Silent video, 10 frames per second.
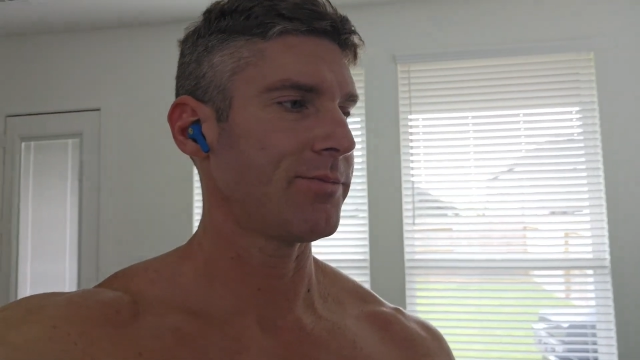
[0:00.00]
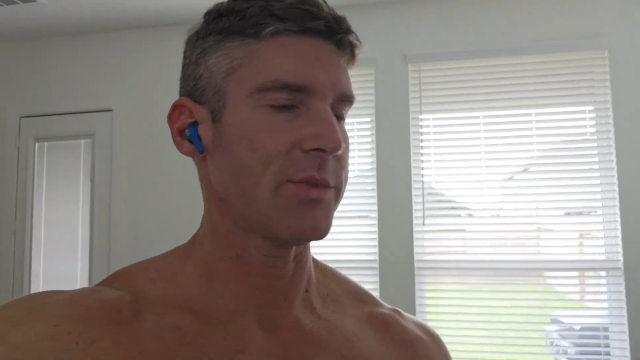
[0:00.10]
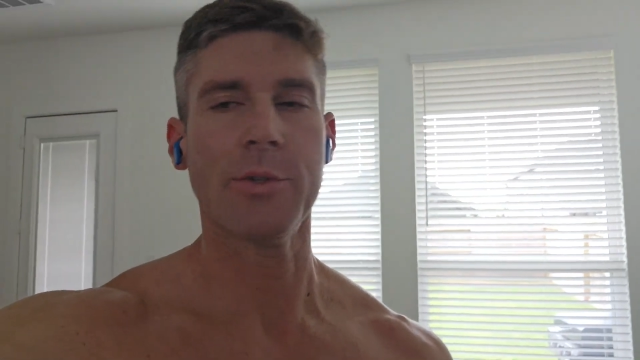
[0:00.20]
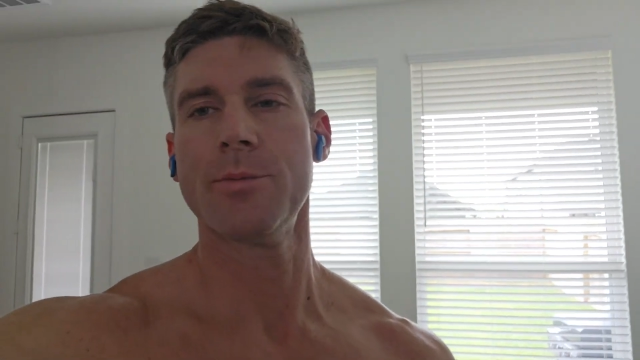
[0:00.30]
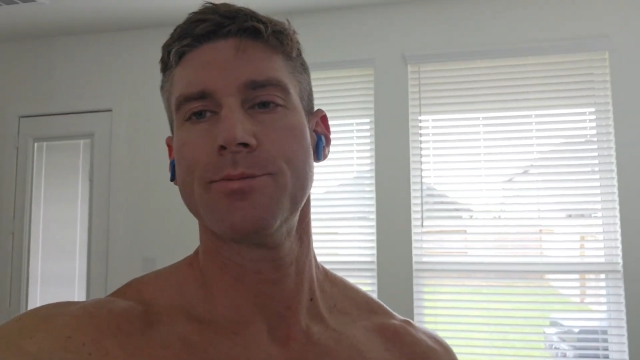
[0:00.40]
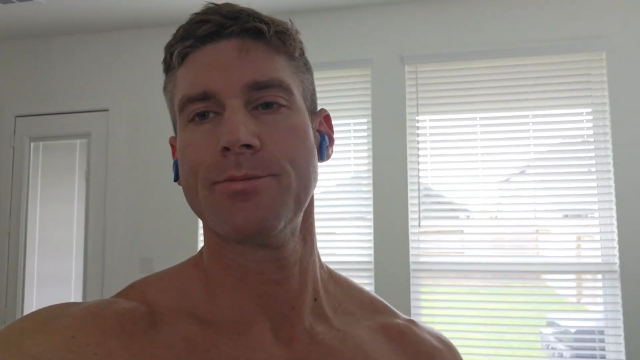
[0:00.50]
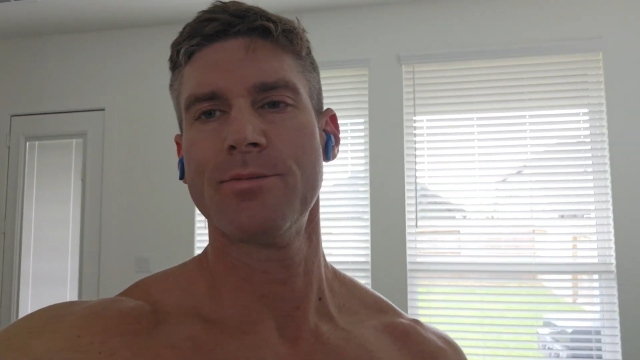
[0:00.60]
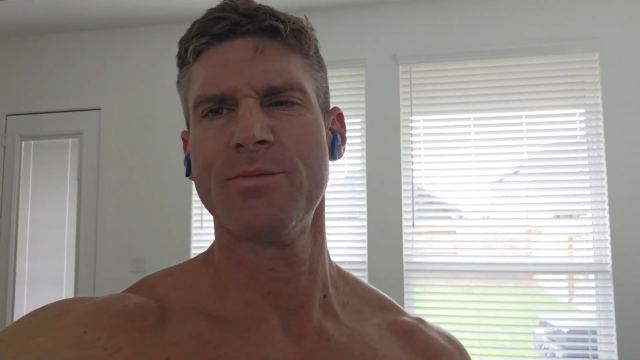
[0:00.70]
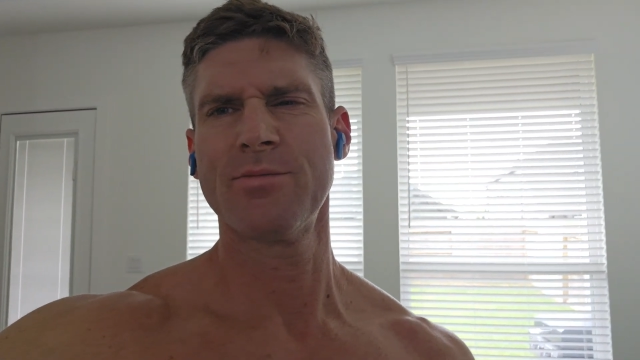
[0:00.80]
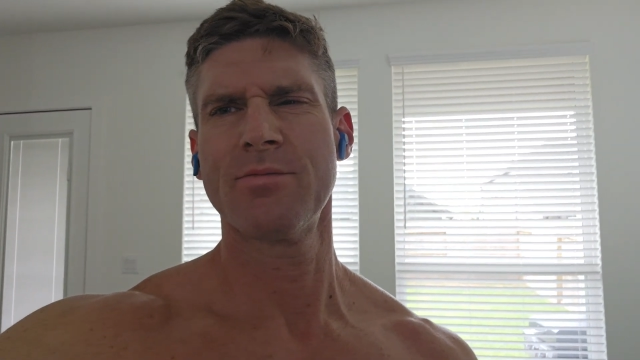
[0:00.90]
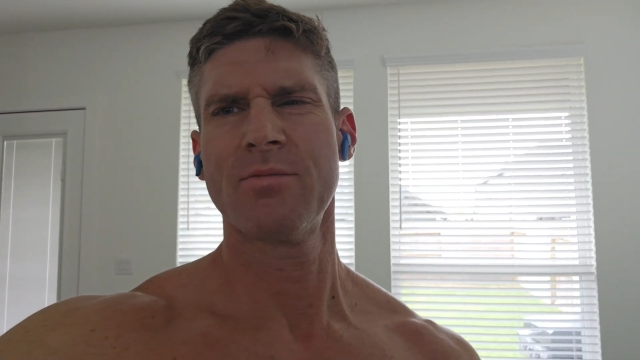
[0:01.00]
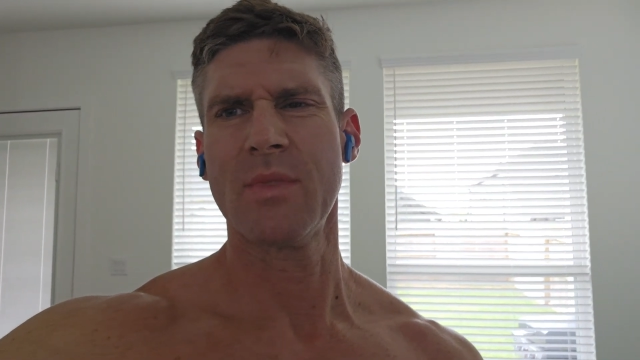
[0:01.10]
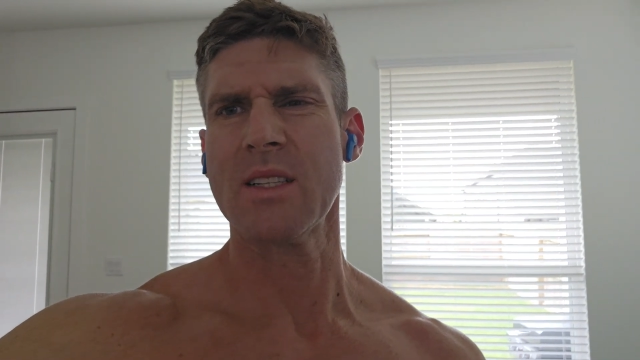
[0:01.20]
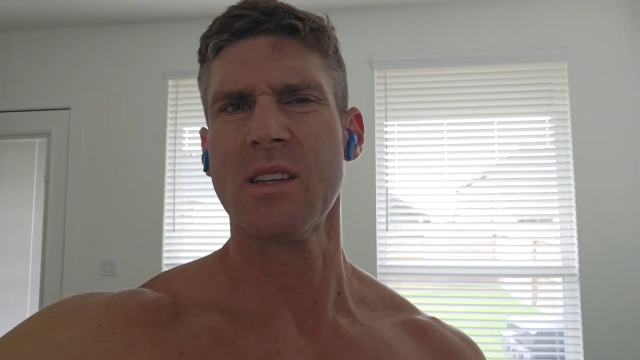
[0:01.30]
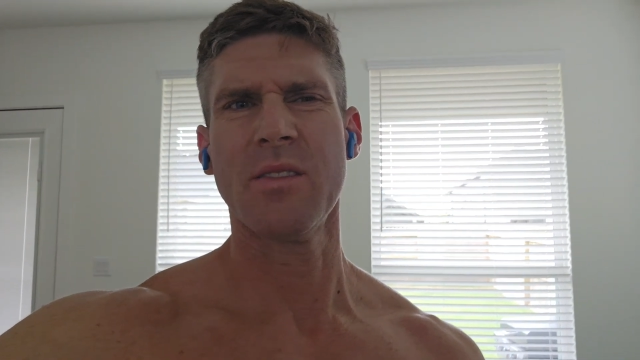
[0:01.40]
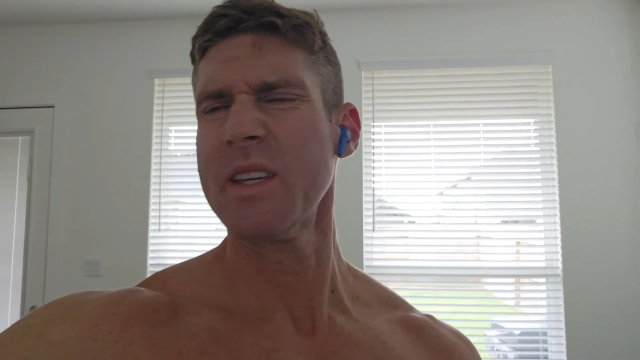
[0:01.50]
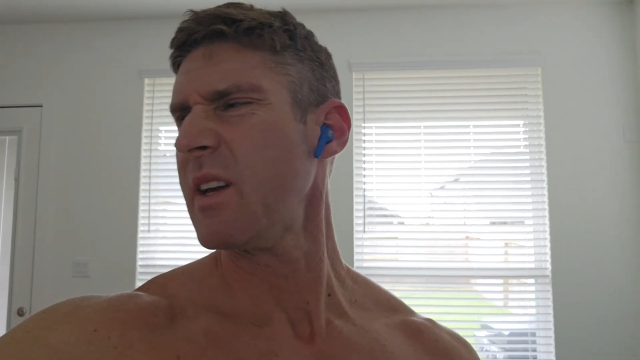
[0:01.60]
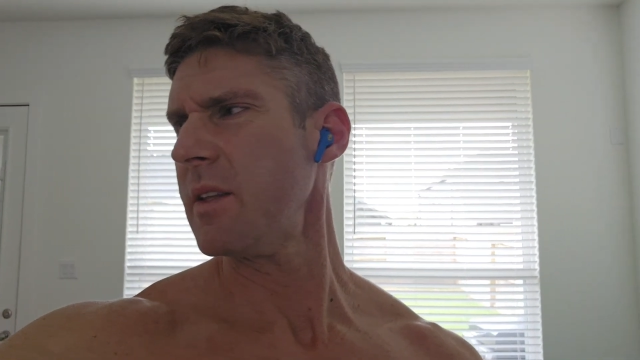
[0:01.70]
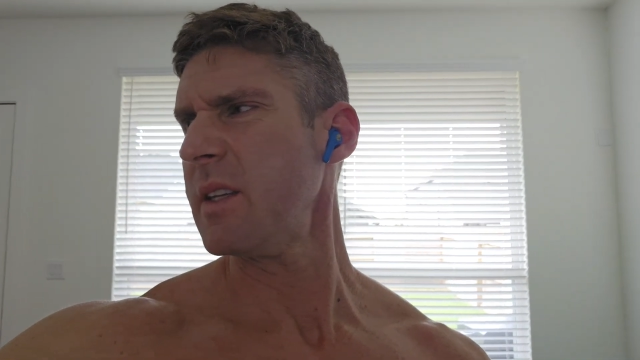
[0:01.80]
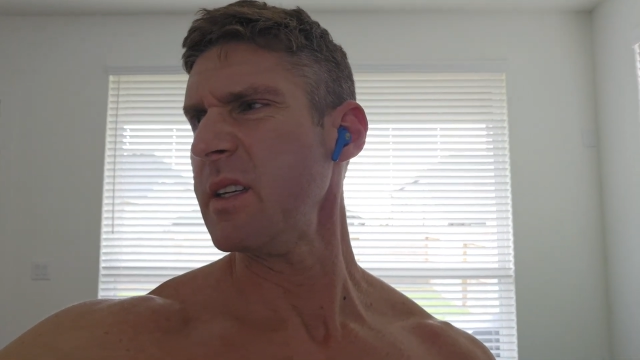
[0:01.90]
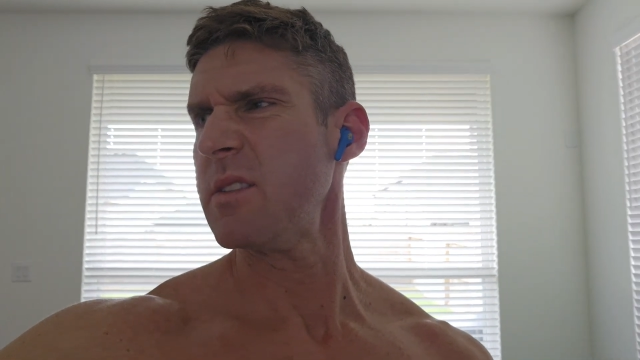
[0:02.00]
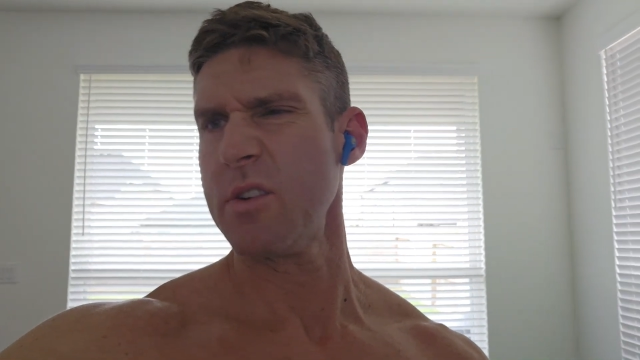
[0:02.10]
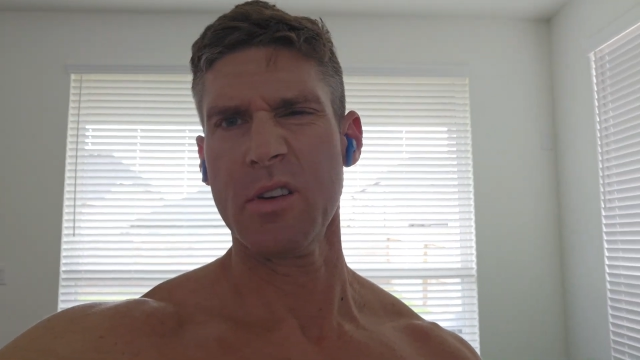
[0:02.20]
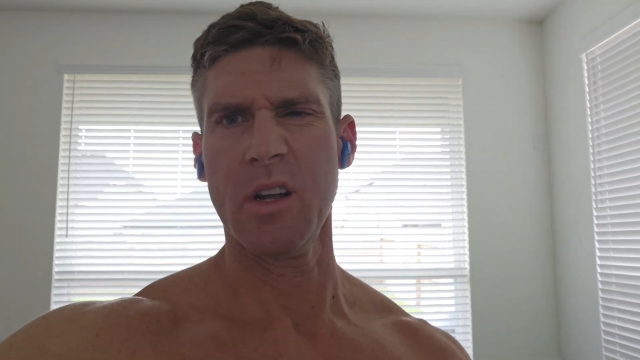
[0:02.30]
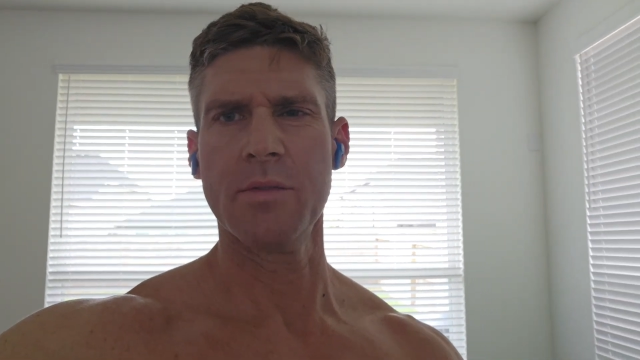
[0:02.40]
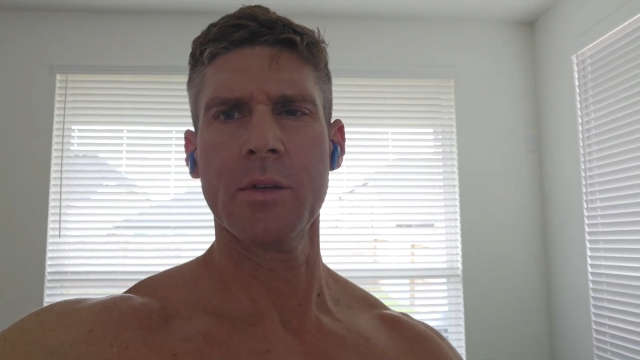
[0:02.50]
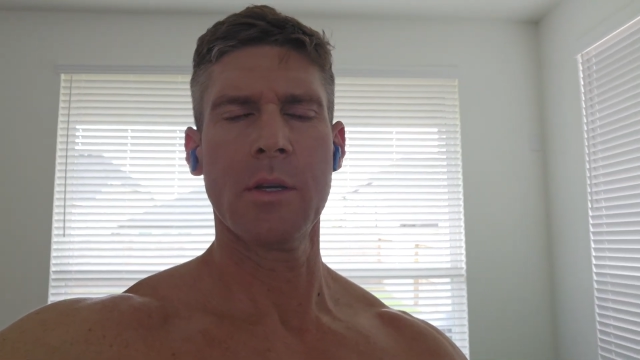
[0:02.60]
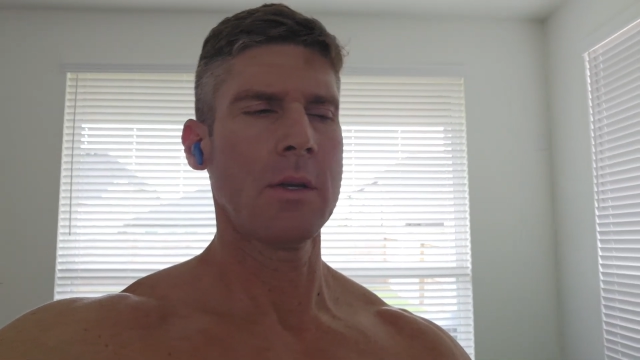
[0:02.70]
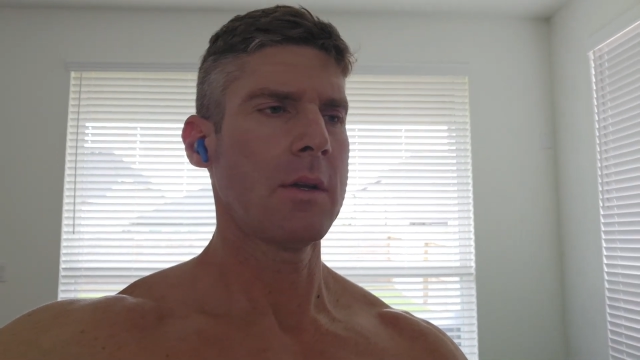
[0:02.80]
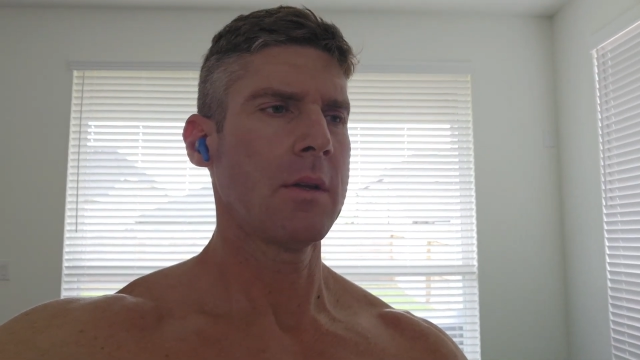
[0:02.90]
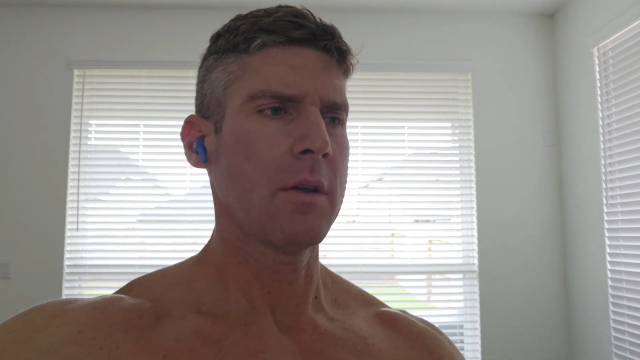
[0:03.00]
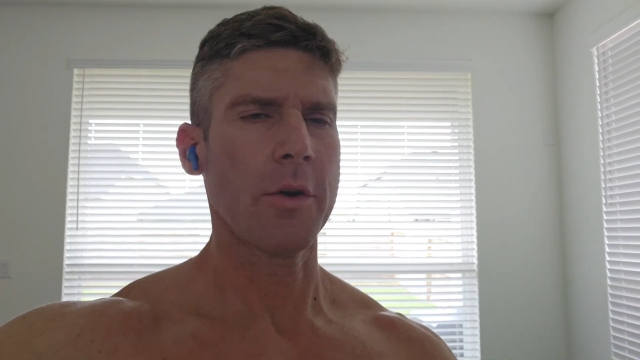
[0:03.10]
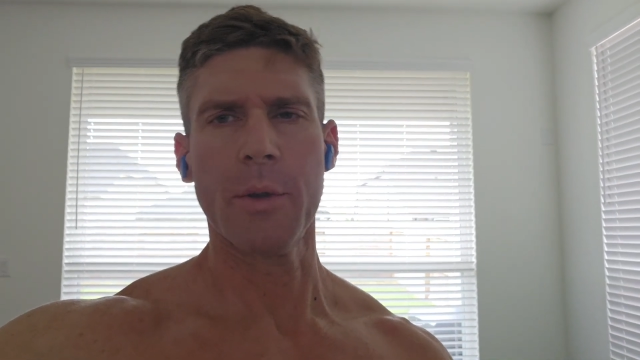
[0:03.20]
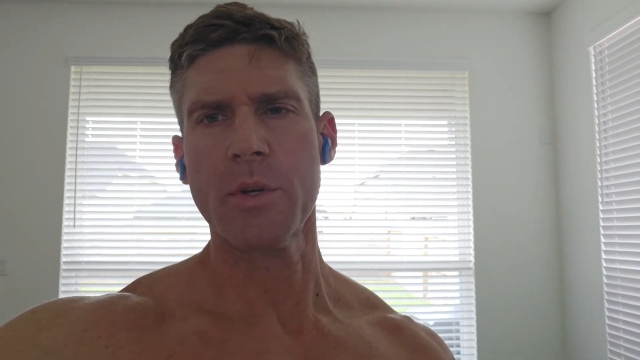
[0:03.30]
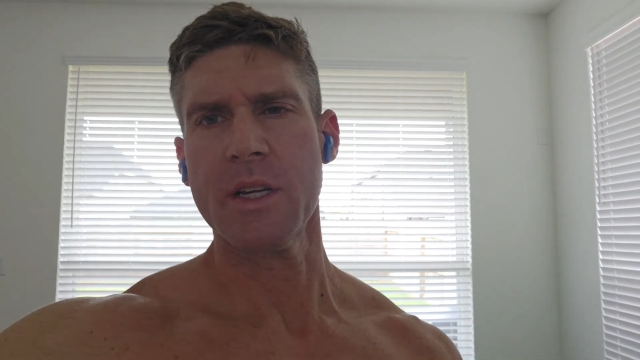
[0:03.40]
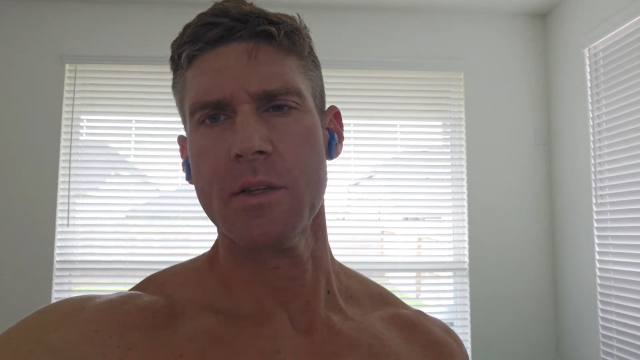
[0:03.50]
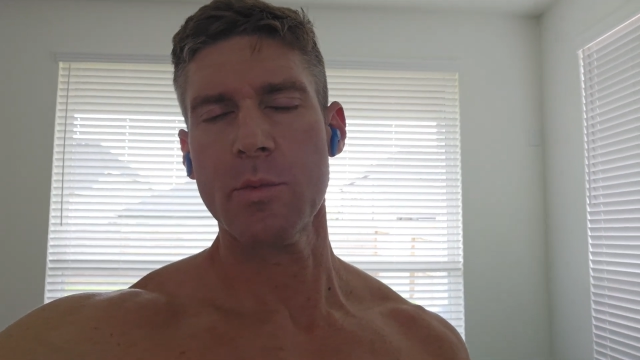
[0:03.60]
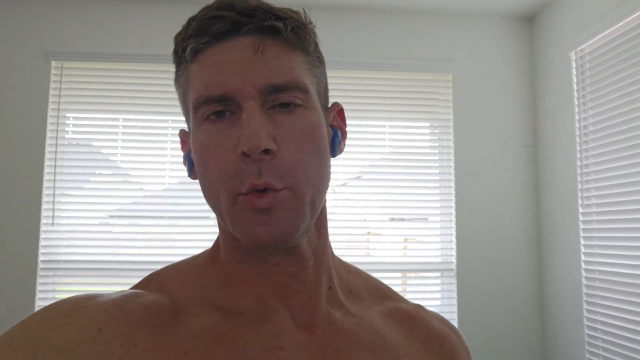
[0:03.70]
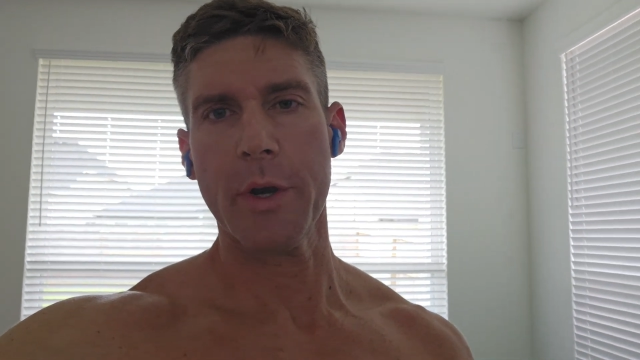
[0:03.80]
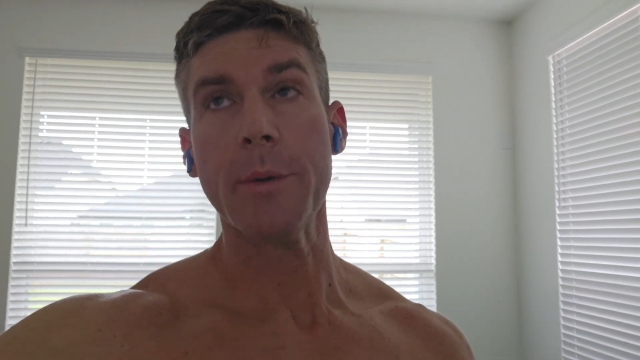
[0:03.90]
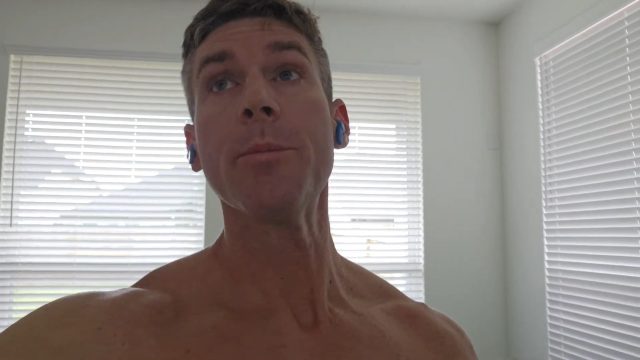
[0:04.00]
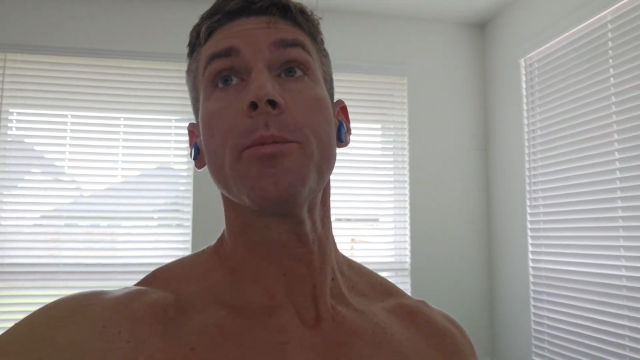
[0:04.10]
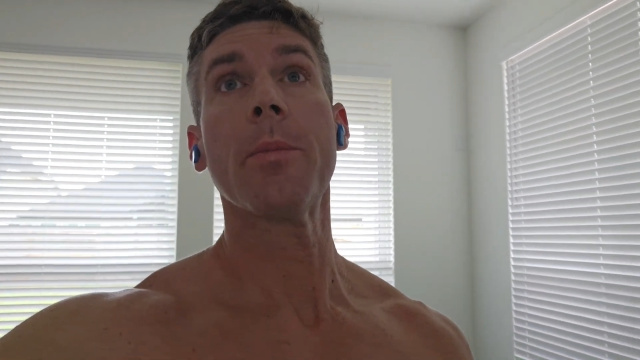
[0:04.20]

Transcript: So that's kind of like how the day started off. Already worked out this morning.